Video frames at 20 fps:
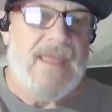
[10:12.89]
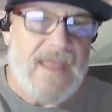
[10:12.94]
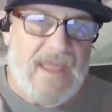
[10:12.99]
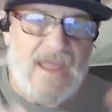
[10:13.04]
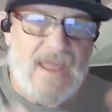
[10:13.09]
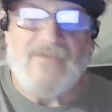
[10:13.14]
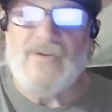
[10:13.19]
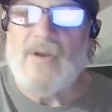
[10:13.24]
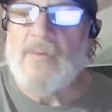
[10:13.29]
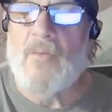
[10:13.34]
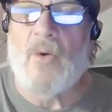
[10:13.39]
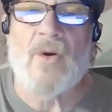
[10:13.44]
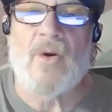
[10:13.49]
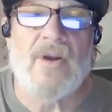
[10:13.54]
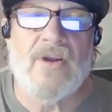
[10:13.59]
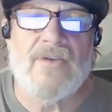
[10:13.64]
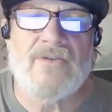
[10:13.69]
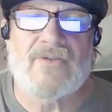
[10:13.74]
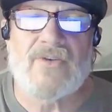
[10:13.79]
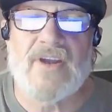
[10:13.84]
even
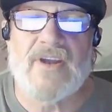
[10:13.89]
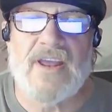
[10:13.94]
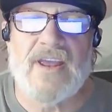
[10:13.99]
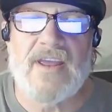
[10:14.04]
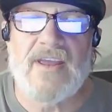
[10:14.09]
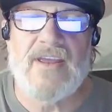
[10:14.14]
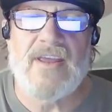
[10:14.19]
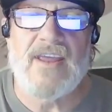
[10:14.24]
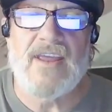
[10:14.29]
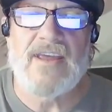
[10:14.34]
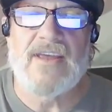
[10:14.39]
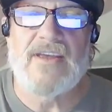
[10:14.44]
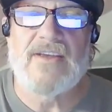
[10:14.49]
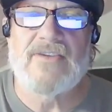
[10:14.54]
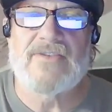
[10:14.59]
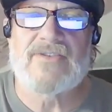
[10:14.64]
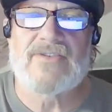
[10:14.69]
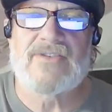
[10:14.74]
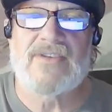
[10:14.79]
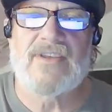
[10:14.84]
more intriguing
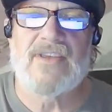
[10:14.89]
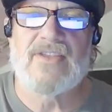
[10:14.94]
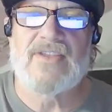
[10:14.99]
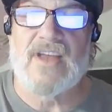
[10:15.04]
is